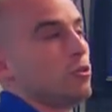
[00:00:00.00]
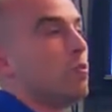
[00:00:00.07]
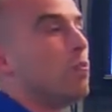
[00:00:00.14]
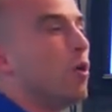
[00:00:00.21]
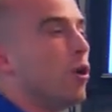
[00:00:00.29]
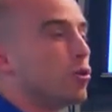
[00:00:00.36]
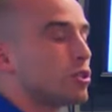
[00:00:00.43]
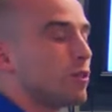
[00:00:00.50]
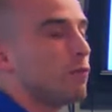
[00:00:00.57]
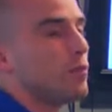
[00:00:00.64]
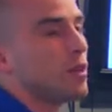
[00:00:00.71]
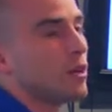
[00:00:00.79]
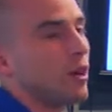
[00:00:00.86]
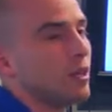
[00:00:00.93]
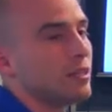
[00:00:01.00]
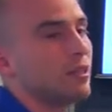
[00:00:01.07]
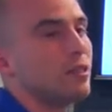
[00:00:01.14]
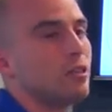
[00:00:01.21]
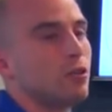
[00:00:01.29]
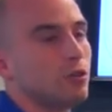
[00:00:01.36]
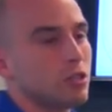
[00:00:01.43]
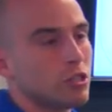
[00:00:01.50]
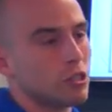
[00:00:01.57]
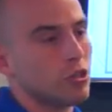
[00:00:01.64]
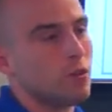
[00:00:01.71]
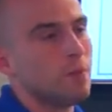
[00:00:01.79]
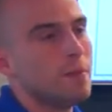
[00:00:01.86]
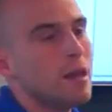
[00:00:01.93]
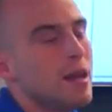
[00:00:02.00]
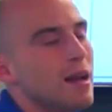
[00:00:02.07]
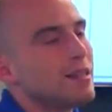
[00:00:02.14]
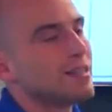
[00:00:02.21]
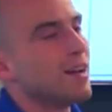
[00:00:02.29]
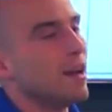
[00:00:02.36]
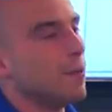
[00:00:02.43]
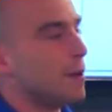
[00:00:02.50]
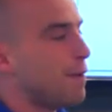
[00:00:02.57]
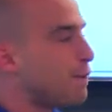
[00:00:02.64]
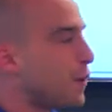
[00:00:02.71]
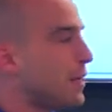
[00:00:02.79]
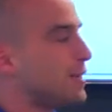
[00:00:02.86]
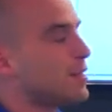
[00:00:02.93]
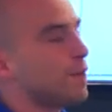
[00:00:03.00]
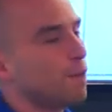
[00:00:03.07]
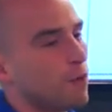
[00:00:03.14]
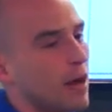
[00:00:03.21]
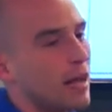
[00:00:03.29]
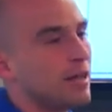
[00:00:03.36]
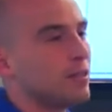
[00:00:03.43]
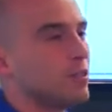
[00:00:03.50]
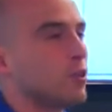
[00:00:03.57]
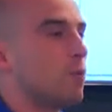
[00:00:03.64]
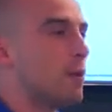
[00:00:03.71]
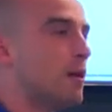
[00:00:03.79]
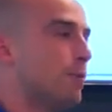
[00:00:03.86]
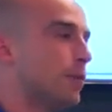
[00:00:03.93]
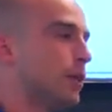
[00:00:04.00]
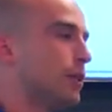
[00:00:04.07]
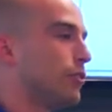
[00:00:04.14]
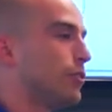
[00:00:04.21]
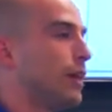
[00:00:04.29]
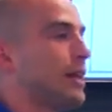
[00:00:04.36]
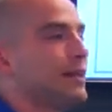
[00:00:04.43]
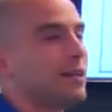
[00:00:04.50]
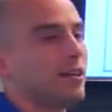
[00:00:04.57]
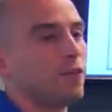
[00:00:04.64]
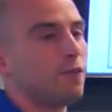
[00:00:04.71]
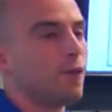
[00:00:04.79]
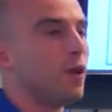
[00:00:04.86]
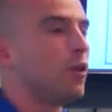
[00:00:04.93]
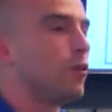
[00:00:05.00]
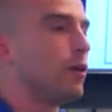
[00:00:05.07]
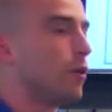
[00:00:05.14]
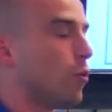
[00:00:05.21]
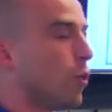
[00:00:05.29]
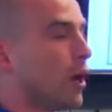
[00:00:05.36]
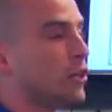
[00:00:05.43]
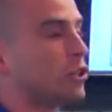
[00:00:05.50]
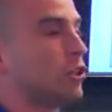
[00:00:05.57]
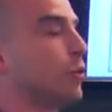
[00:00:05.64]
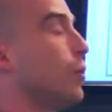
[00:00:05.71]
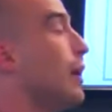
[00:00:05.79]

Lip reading: So most of the content that you consume is going to be friends to friends or people that you're liking or following or watching or